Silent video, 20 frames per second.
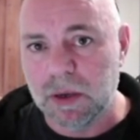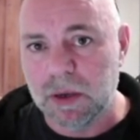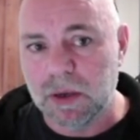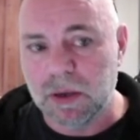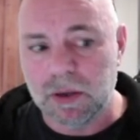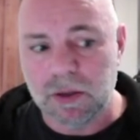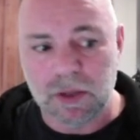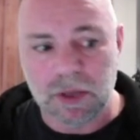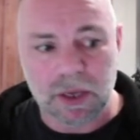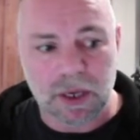
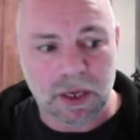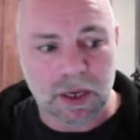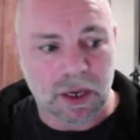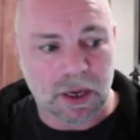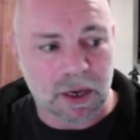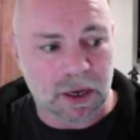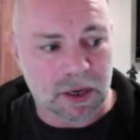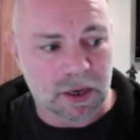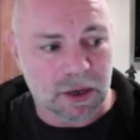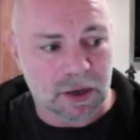the
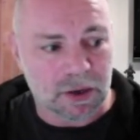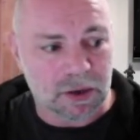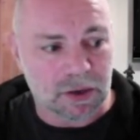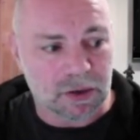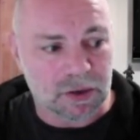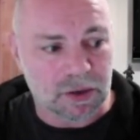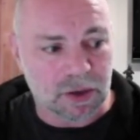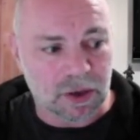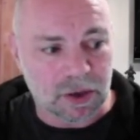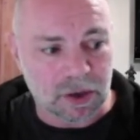
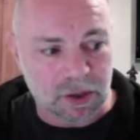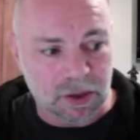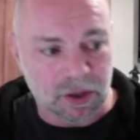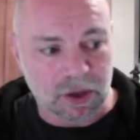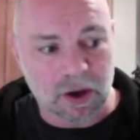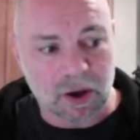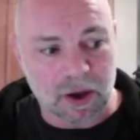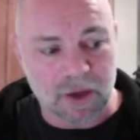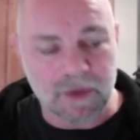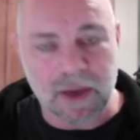
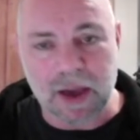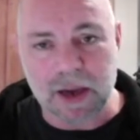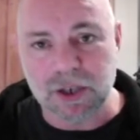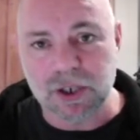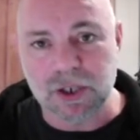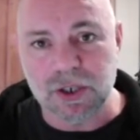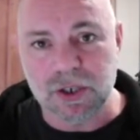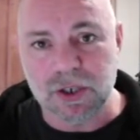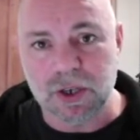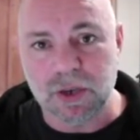live
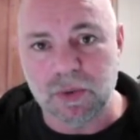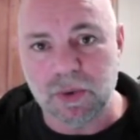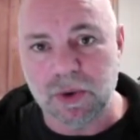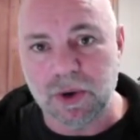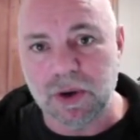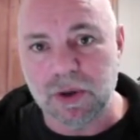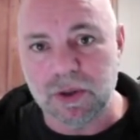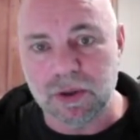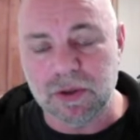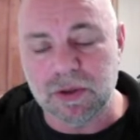action, as it
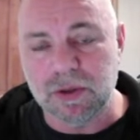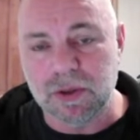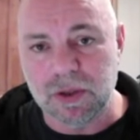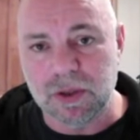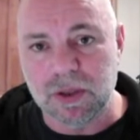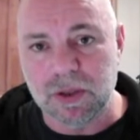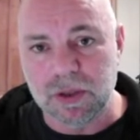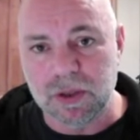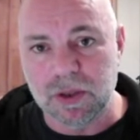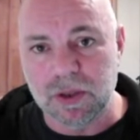were,
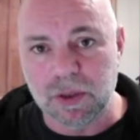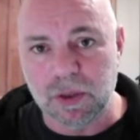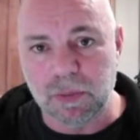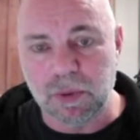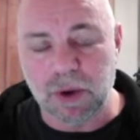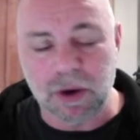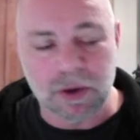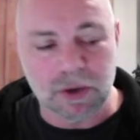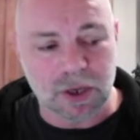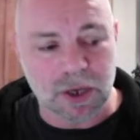the
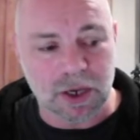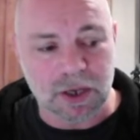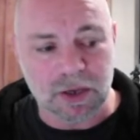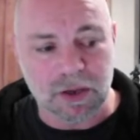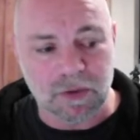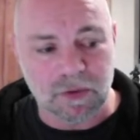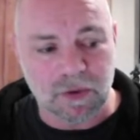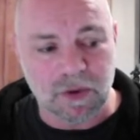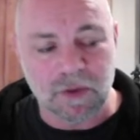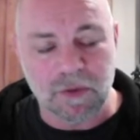process
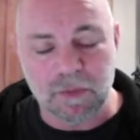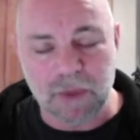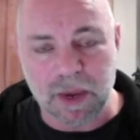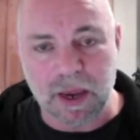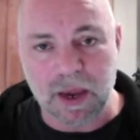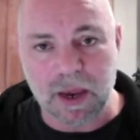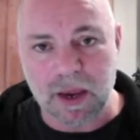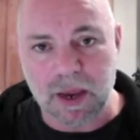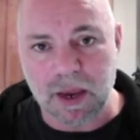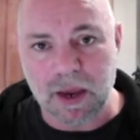of me
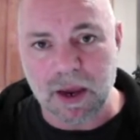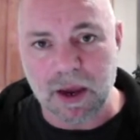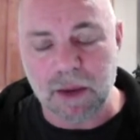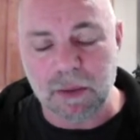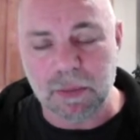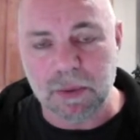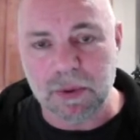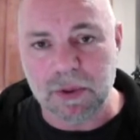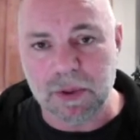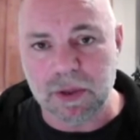inking
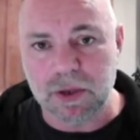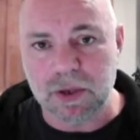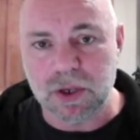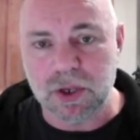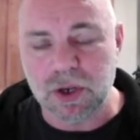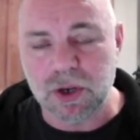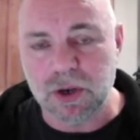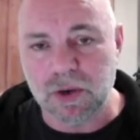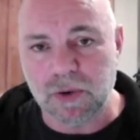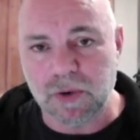up the
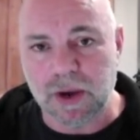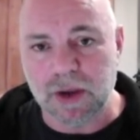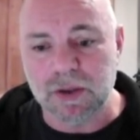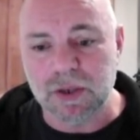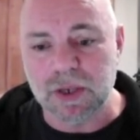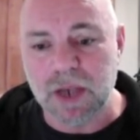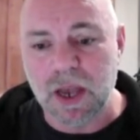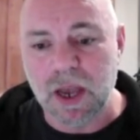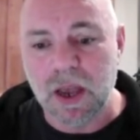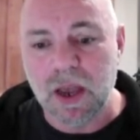
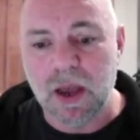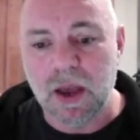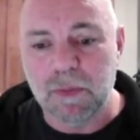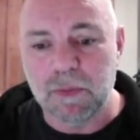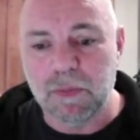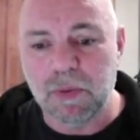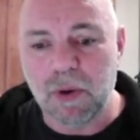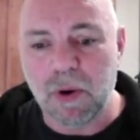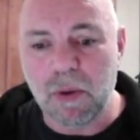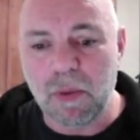turnarounds.
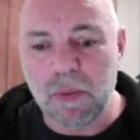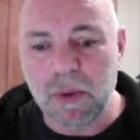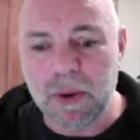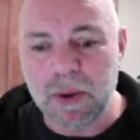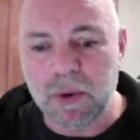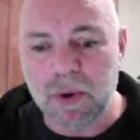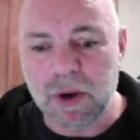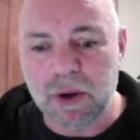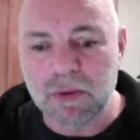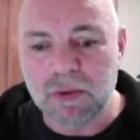Probably
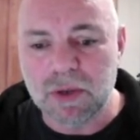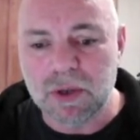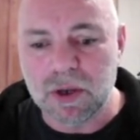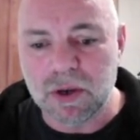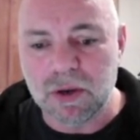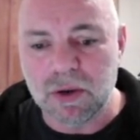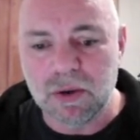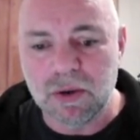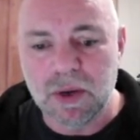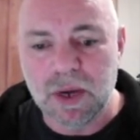what I'll
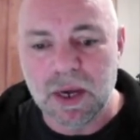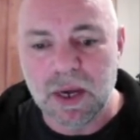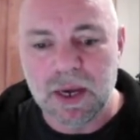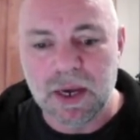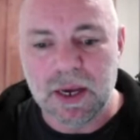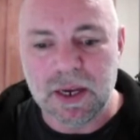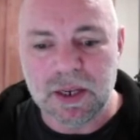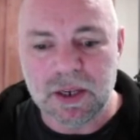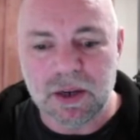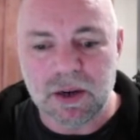do
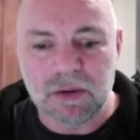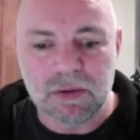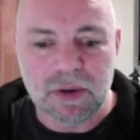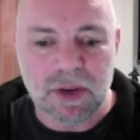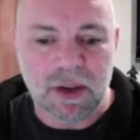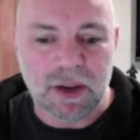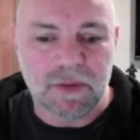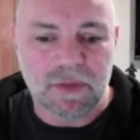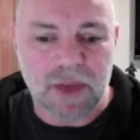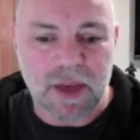is I'll
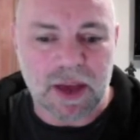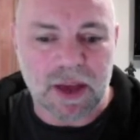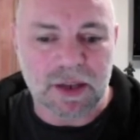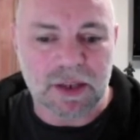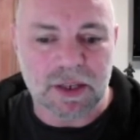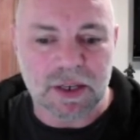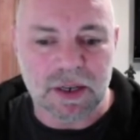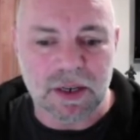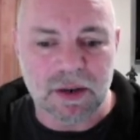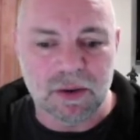leave that
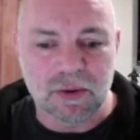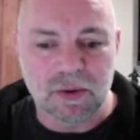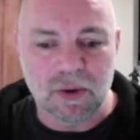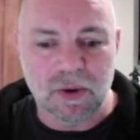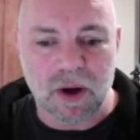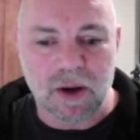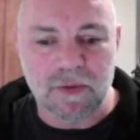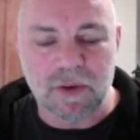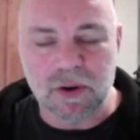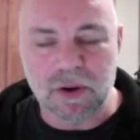until
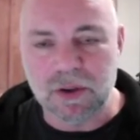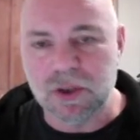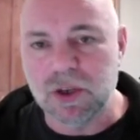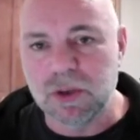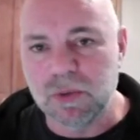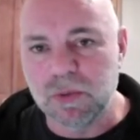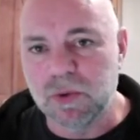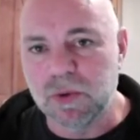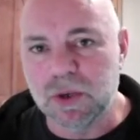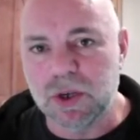I've got 2
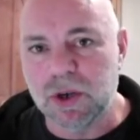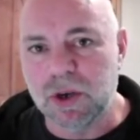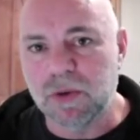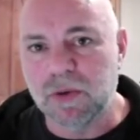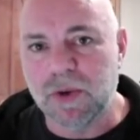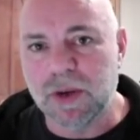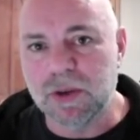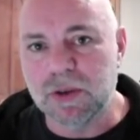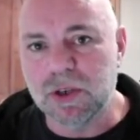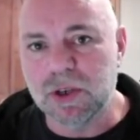more
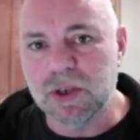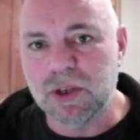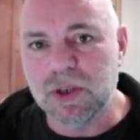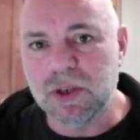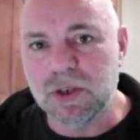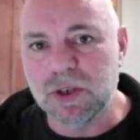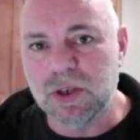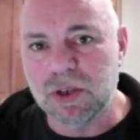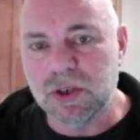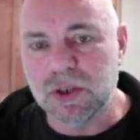turnarounds
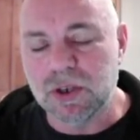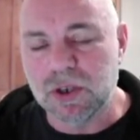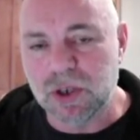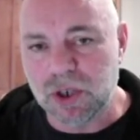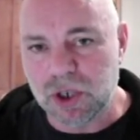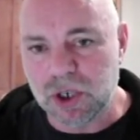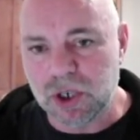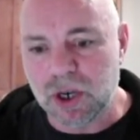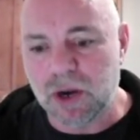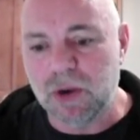to
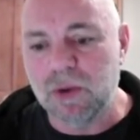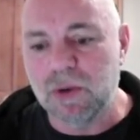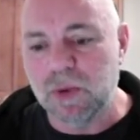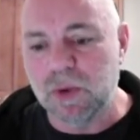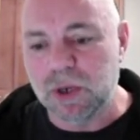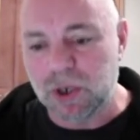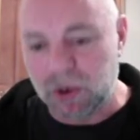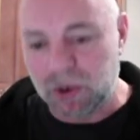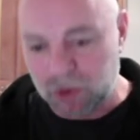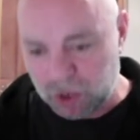show,
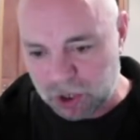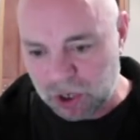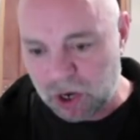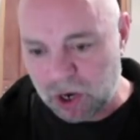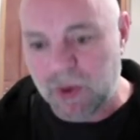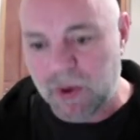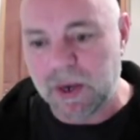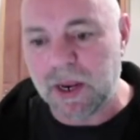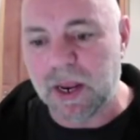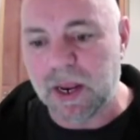which I'll show
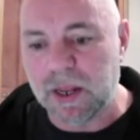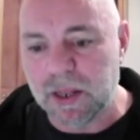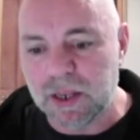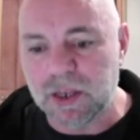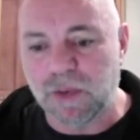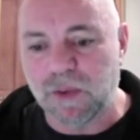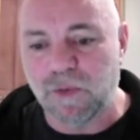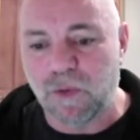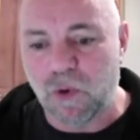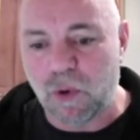in this
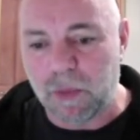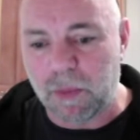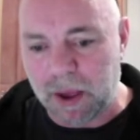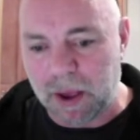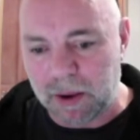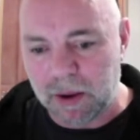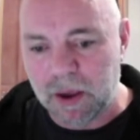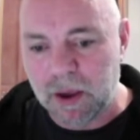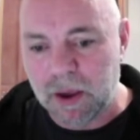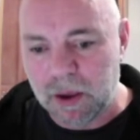
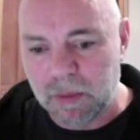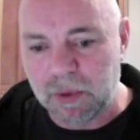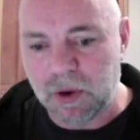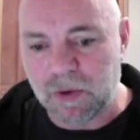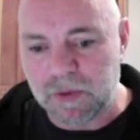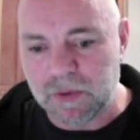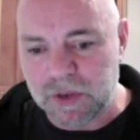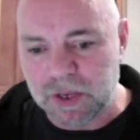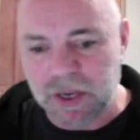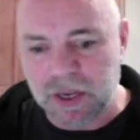format. But
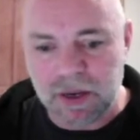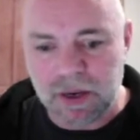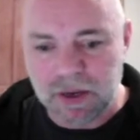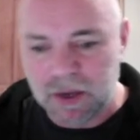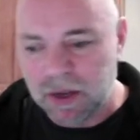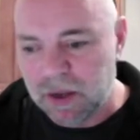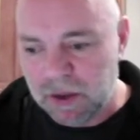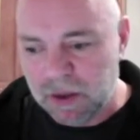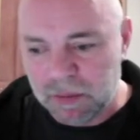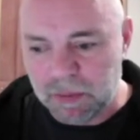obviously,
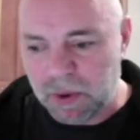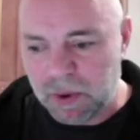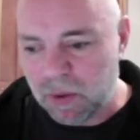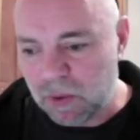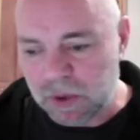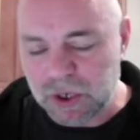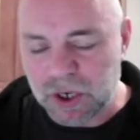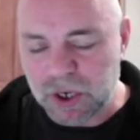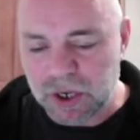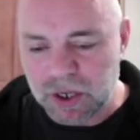by
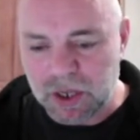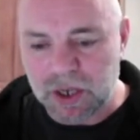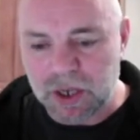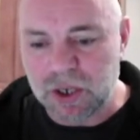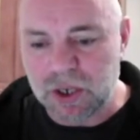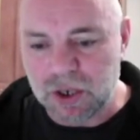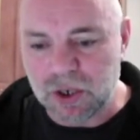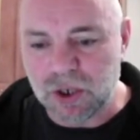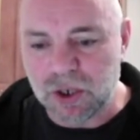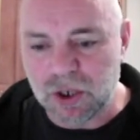watching this,
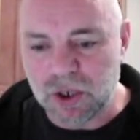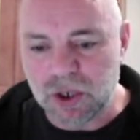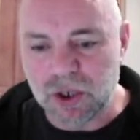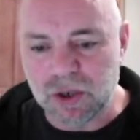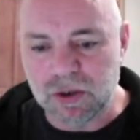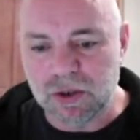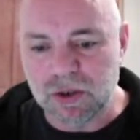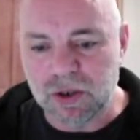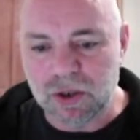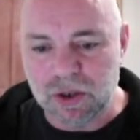you should
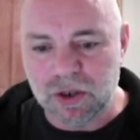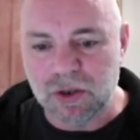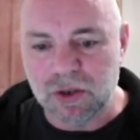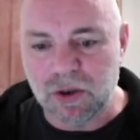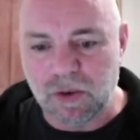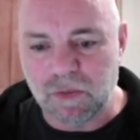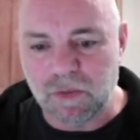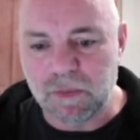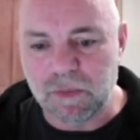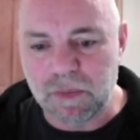sort
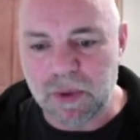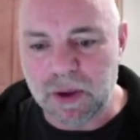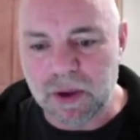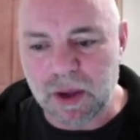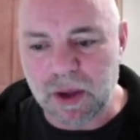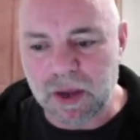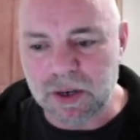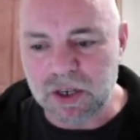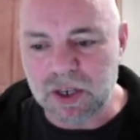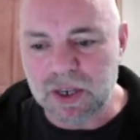of
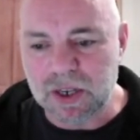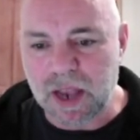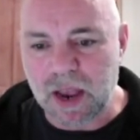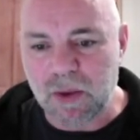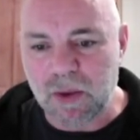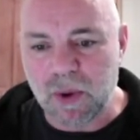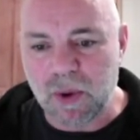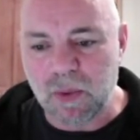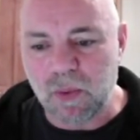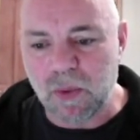understand
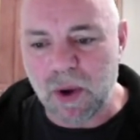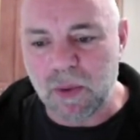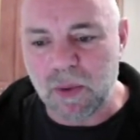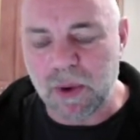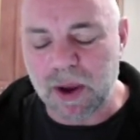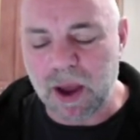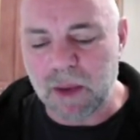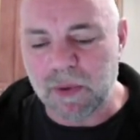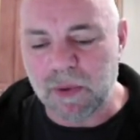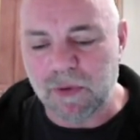where we're
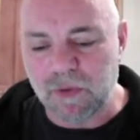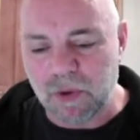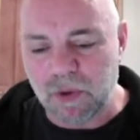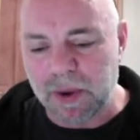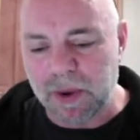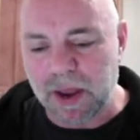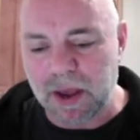coming from and how the